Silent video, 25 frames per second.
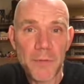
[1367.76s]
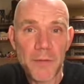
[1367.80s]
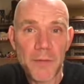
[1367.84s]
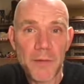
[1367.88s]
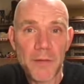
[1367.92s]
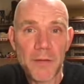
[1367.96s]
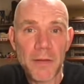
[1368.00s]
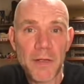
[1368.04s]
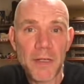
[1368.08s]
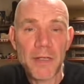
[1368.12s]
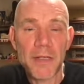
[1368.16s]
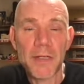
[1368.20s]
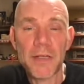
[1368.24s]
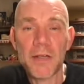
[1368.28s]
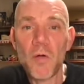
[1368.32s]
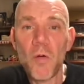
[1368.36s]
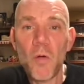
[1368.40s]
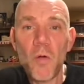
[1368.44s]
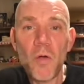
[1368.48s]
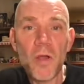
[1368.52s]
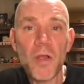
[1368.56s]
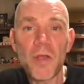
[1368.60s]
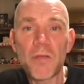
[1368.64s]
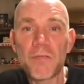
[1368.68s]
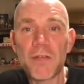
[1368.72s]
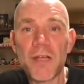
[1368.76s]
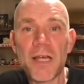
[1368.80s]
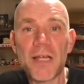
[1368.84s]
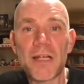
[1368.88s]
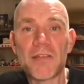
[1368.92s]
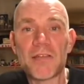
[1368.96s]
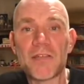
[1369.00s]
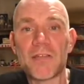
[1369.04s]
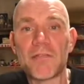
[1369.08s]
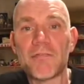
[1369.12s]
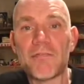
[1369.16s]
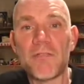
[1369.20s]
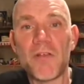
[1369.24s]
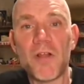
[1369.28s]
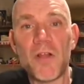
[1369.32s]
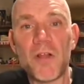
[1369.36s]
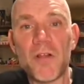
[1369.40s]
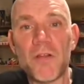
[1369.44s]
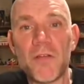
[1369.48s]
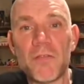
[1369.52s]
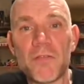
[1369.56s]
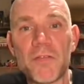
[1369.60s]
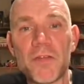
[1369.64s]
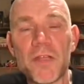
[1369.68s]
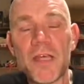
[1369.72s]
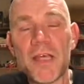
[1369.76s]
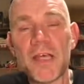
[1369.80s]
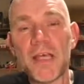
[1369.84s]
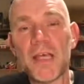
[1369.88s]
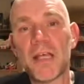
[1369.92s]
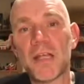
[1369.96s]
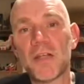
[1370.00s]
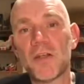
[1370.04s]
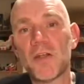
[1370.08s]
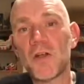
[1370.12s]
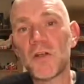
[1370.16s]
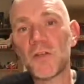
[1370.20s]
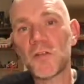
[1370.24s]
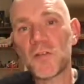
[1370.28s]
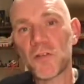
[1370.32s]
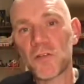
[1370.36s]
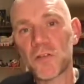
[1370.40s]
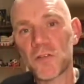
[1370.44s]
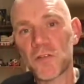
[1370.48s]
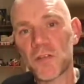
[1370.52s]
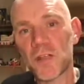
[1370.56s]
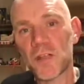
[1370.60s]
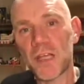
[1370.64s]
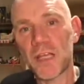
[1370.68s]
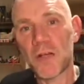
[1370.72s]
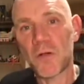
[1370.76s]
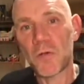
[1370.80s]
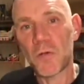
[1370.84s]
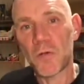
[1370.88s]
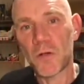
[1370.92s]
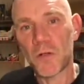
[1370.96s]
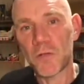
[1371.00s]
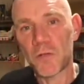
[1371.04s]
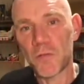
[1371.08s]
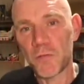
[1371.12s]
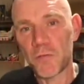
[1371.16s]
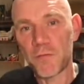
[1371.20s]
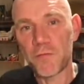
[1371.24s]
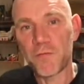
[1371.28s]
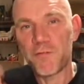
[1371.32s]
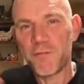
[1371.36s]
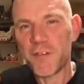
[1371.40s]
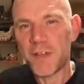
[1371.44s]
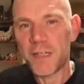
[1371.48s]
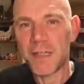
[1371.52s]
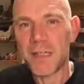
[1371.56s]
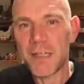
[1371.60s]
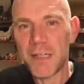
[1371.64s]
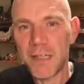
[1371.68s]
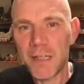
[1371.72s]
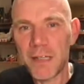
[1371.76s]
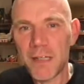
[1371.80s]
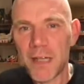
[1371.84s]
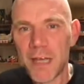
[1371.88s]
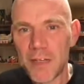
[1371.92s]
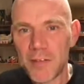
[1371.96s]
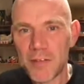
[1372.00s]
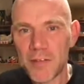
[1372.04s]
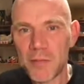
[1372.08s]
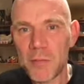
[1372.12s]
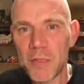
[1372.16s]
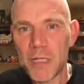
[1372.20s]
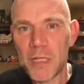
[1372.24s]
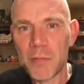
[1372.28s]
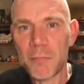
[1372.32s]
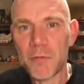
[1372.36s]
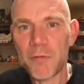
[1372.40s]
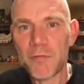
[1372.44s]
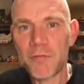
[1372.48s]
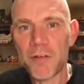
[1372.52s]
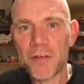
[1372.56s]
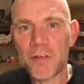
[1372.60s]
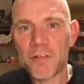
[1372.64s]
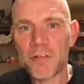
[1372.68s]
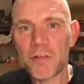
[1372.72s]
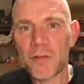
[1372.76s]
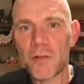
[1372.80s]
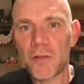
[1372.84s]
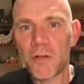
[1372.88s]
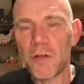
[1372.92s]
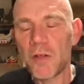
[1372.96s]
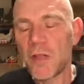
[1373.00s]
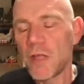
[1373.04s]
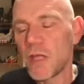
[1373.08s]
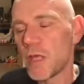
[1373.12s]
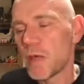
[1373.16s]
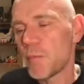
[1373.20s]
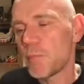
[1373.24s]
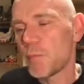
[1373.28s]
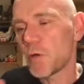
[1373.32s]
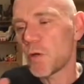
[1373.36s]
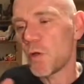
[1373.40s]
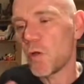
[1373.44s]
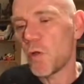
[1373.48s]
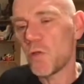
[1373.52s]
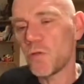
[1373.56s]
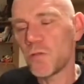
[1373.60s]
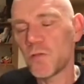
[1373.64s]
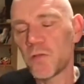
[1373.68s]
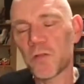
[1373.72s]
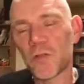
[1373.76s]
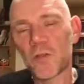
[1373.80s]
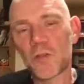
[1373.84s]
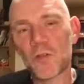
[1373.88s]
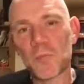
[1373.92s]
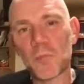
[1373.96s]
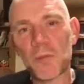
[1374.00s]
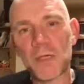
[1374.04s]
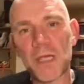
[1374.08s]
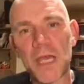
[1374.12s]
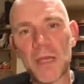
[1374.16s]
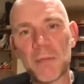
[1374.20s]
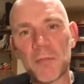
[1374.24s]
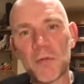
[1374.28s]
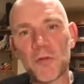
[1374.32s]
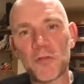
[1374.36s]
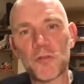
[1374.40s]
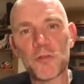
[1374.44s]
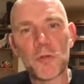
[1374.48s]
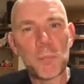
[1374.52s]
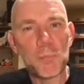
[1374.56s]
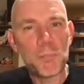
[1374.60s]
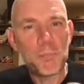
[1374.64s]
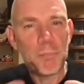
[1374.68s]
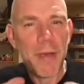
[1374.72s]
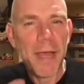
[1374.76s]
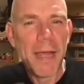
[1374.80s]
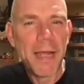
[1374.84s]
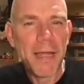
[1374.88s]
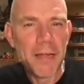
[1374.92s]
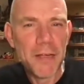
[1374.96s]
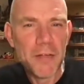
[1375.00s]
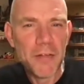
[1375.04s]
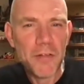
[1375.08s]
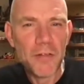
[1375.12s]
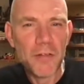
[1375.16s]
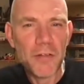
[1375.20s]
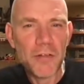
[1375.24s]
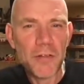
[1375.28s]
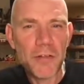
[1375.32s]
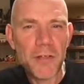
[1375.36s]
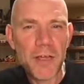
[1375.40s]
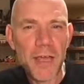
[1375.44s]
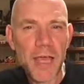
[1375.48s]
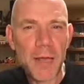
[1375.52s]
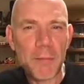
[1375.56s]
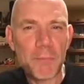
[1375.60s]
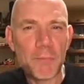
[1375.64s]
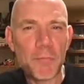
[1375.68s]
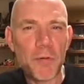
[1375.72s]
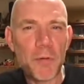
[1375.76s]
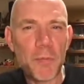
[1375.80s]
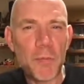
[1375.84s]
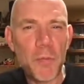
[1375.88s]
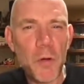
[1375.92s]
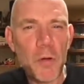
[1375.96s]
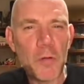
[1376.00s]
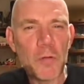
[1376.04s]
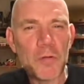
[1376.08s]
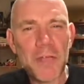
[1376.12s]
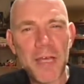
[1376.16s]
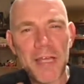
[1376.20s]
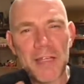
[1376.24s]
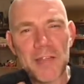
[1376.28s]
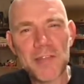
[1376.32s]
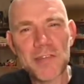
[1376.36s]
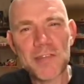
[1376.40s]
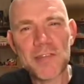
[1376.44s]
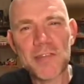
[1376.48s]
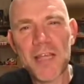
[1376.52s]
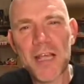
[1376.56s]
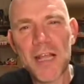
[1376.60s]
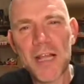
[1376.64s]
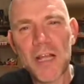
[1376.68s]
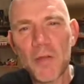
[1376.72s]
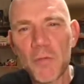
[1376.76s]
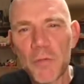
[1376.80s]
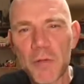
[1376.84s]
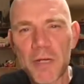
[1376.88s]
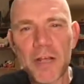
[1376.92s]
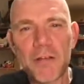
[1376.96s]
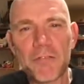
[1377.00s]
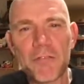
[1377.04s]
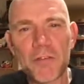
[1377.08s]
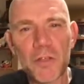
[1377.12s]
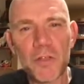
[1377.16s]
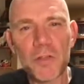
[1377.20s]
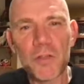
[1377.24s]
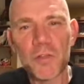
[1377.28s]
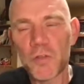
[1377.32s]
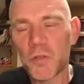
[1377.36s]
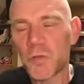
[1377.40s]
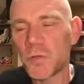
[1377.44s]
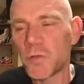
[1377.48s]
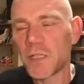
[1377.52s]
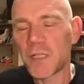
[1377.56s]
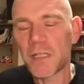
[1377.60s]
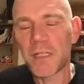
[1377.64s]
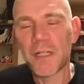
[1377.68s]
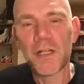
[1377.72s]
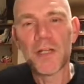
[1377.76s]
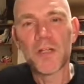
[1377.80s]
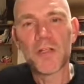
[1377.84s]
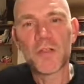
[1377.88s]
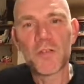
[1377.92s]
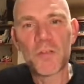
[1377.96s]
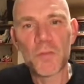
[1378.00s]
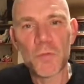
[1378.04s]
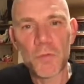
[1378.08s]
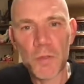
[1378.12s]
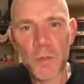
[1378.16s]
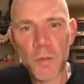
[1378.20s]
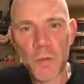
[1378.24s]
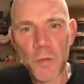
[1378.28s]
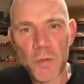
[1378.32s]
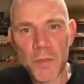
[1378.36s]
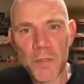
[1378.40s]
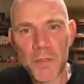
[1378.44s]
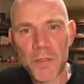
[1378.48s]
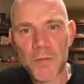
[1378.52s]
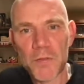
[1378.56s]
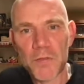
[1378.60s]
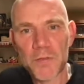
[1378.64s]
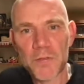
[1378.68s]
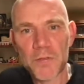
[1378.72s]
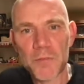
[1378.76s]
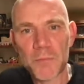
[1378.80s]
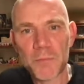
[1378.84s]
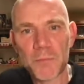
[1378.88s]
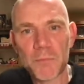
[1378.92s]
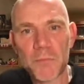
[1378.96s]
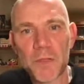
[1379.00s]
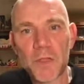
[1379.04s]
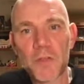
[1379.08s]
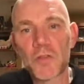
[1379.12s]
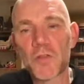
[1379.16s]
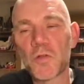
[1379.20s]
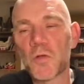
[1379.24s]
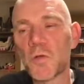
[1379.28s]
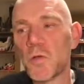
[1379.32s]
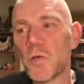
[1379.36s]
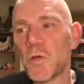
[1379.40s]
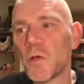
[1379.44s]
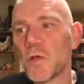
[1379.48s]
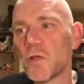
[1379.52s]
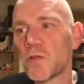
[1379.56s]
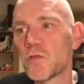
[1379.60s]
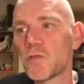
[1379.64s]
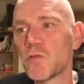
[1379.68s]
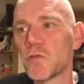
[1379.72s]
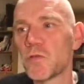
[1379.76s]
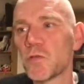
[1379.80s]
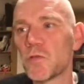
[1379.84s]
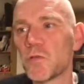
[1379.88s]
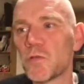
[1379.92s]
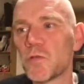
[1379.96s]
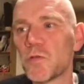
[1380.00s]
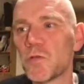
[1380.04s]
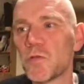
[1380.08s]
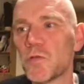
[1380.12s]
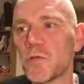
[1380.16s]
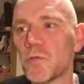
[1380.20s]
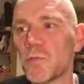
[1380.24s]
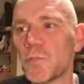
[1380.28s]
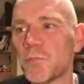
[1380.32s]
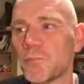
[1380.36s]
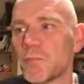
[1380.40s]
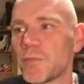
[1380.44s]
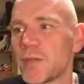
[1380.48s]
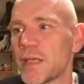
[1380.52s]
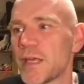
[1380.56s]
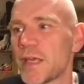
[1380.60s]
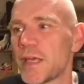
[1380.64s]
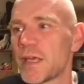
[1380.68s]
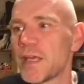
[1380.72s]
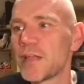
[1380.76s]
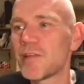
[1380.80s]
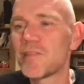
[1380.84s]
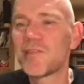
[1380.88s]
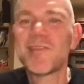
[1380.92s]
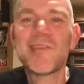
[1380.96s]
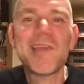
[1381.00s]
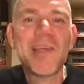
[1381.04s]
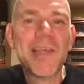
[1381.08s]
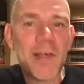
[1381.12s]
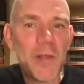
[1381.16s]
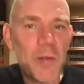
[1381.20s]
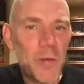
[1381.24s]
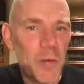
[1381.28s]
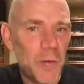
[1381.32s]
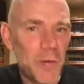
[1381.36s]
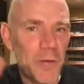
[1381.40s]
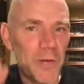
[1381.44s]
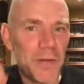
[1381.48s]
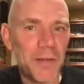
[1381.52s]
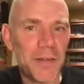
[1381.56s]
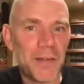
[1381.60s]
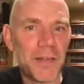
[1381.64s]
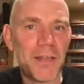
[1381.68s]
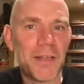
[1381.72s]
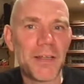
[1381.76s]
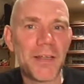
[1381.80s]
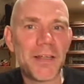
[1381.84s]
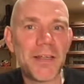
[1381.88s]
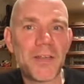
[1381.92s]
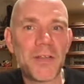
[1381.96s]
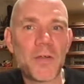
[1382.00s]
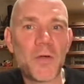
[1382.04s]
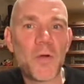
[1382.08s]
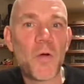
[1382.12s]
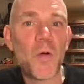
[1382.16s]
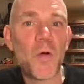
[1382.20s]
Right? All of that is involved, not just in order to fit in as a media professional, but also to be able to package and promote and sell whatever you're doing to an audience, to tickle your